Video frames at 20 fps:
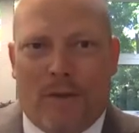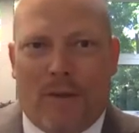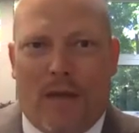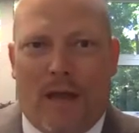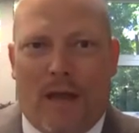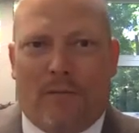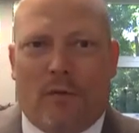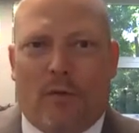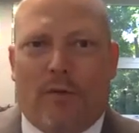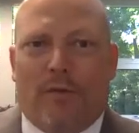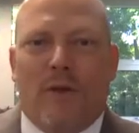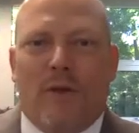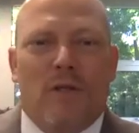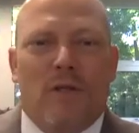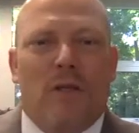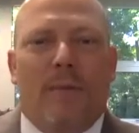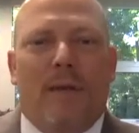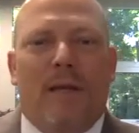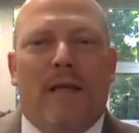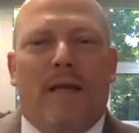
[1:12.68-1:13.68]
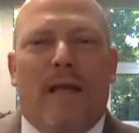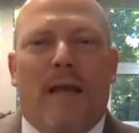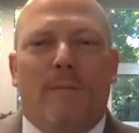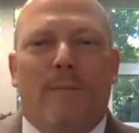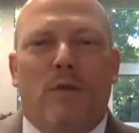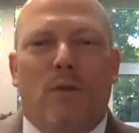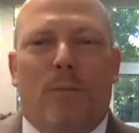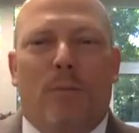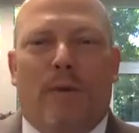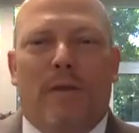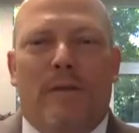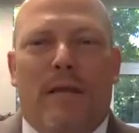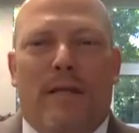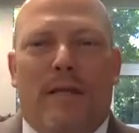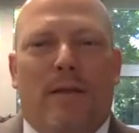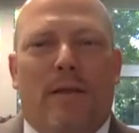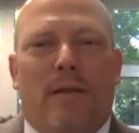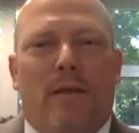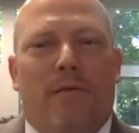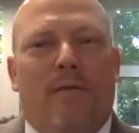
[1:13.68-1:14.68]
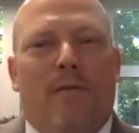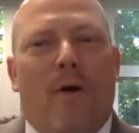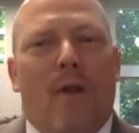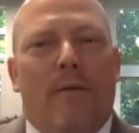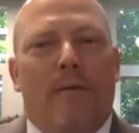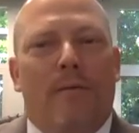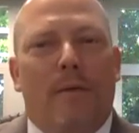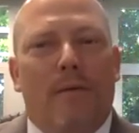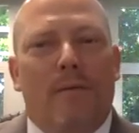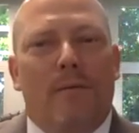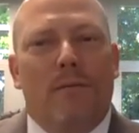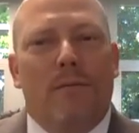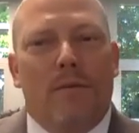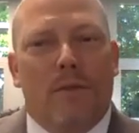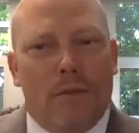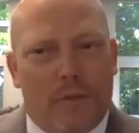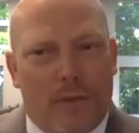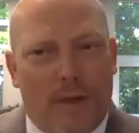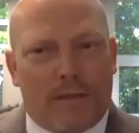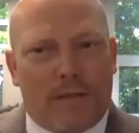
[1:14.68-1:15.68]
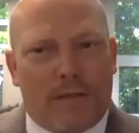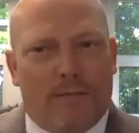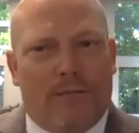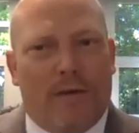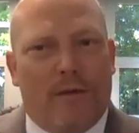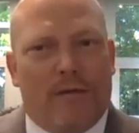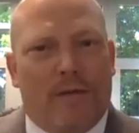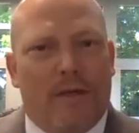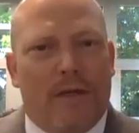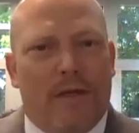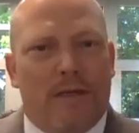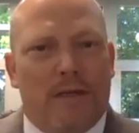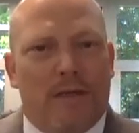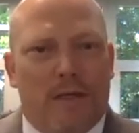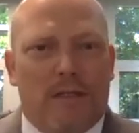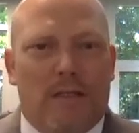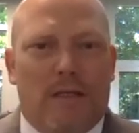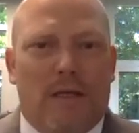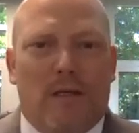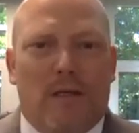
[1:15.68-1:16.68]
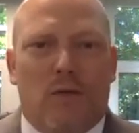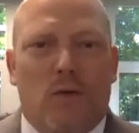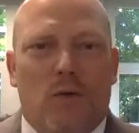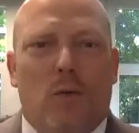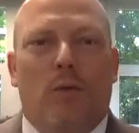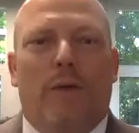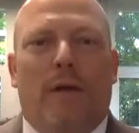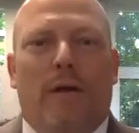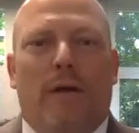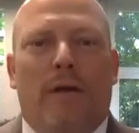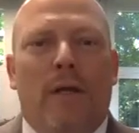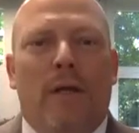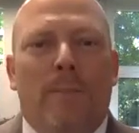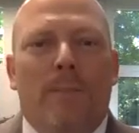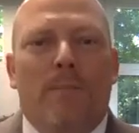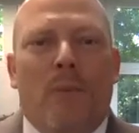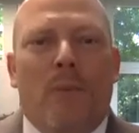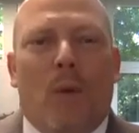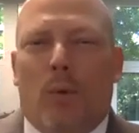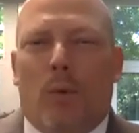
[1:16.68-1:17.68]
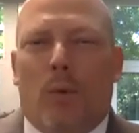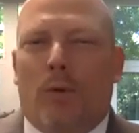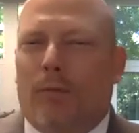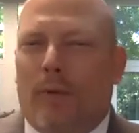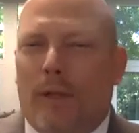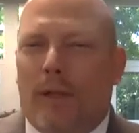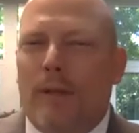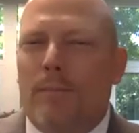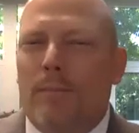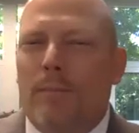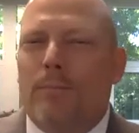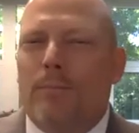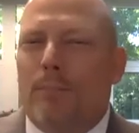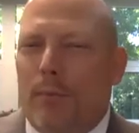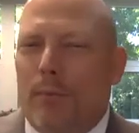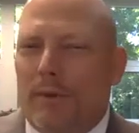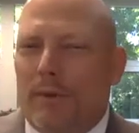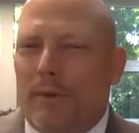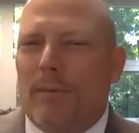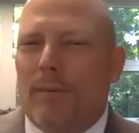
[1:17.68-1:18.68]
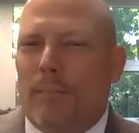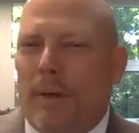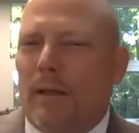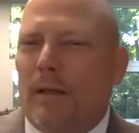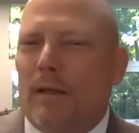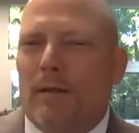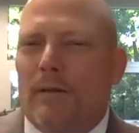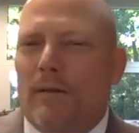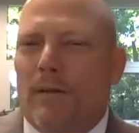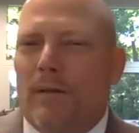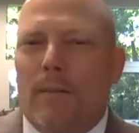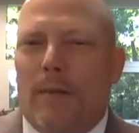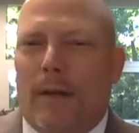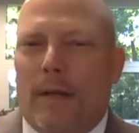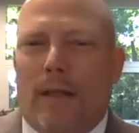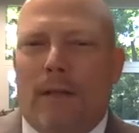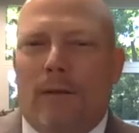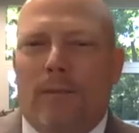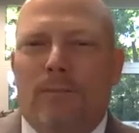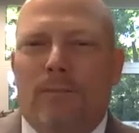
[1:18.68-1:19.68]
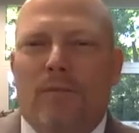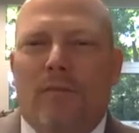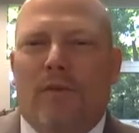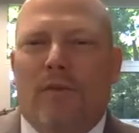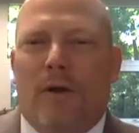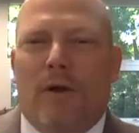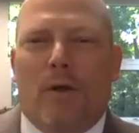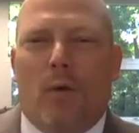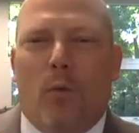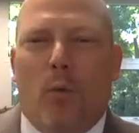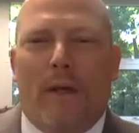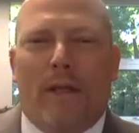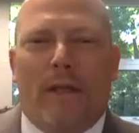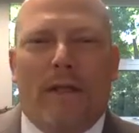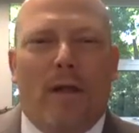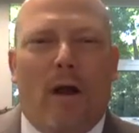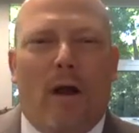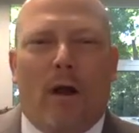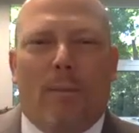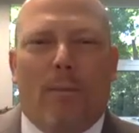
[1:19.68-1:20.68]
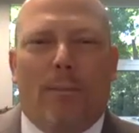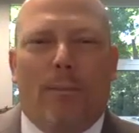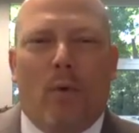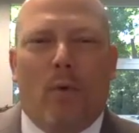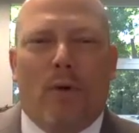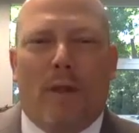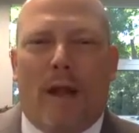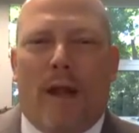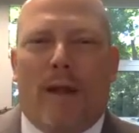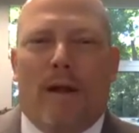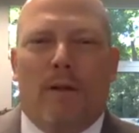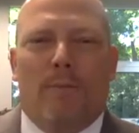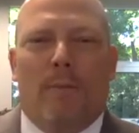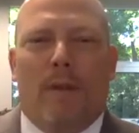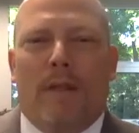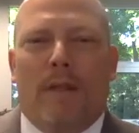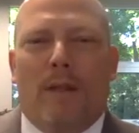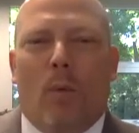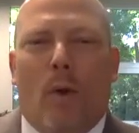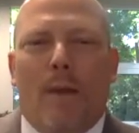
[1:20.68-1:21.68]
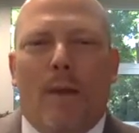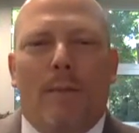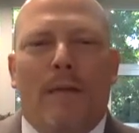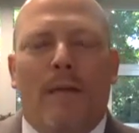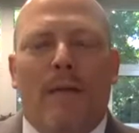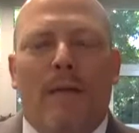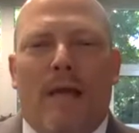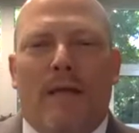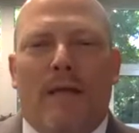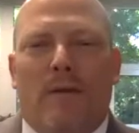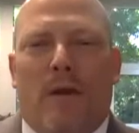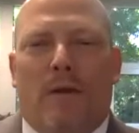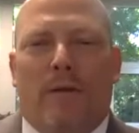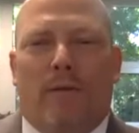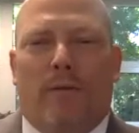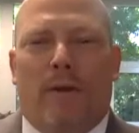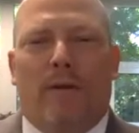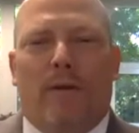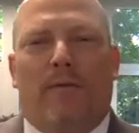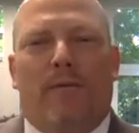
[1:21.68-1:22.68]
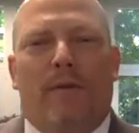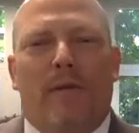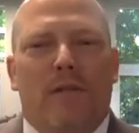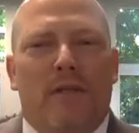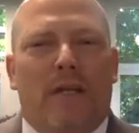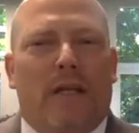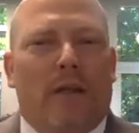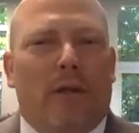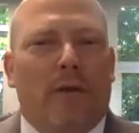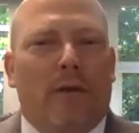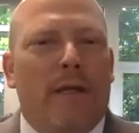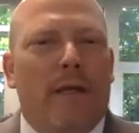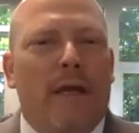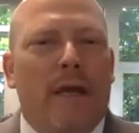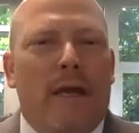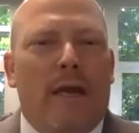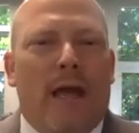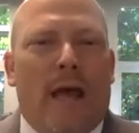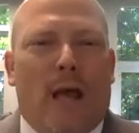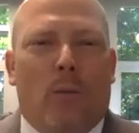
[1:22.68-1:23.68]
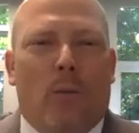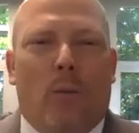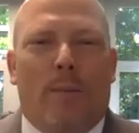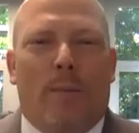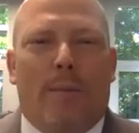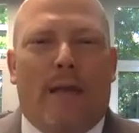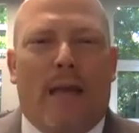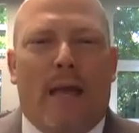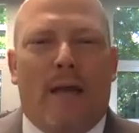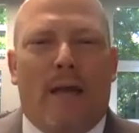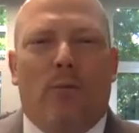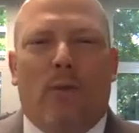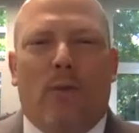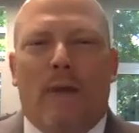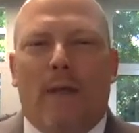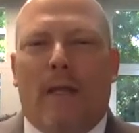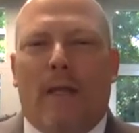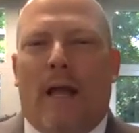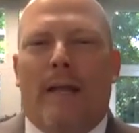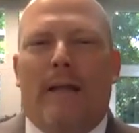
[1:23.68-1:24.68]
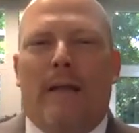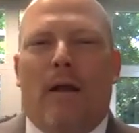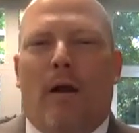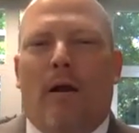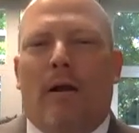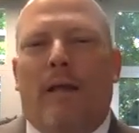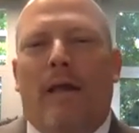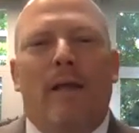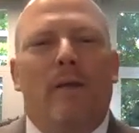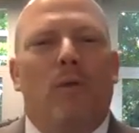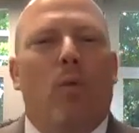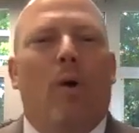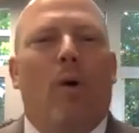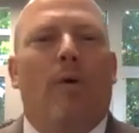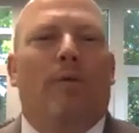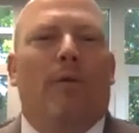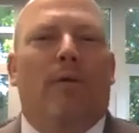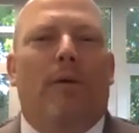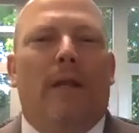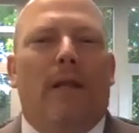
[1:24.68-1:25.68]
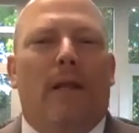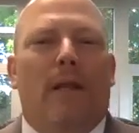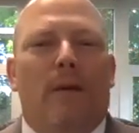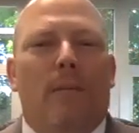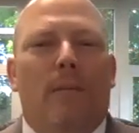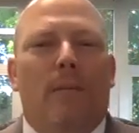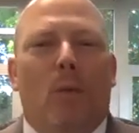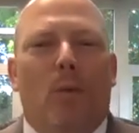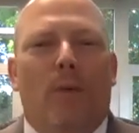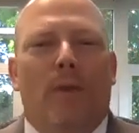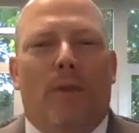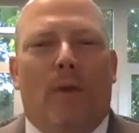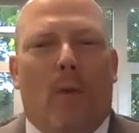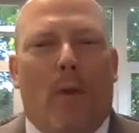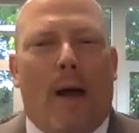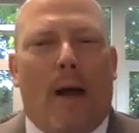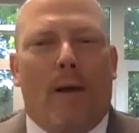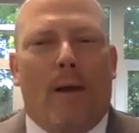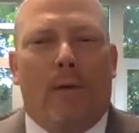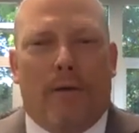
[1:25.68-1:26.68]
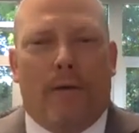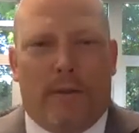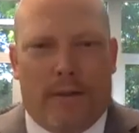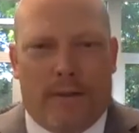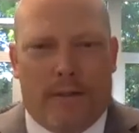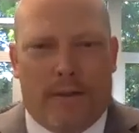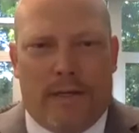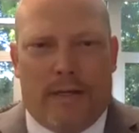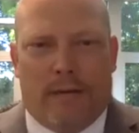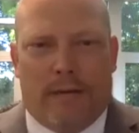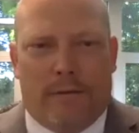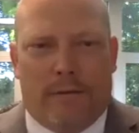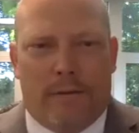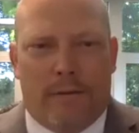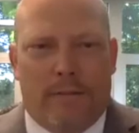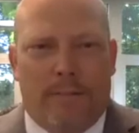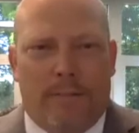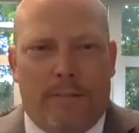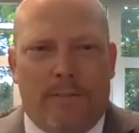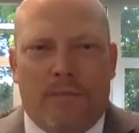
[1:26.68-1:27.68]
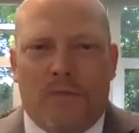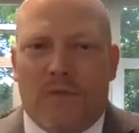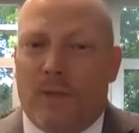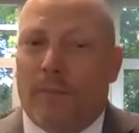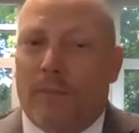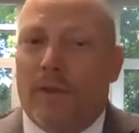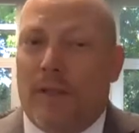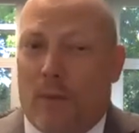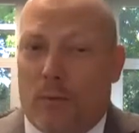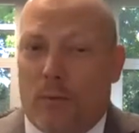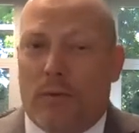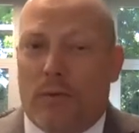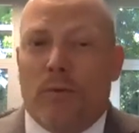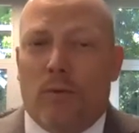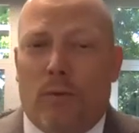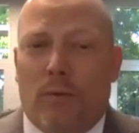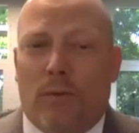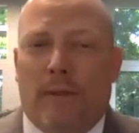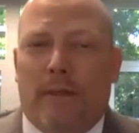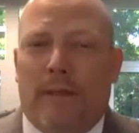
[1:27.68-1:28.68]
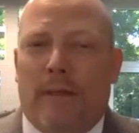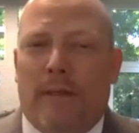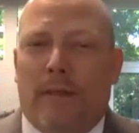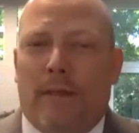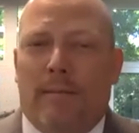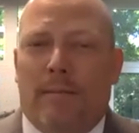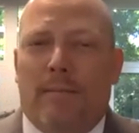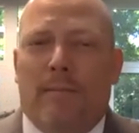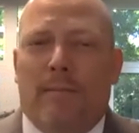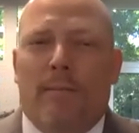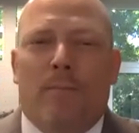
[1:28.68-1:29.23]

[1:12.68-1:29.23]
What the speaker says: After officially being named superintendent in the fall of the 2015-16 school year, we really put the pedal to the metal. Very quickly, our board hired Melanie Whiteman as our Director of Teaching and Learning, and we began realigning our K-12 curriculum with the Ohio Learning Standards, something that was sorely needed.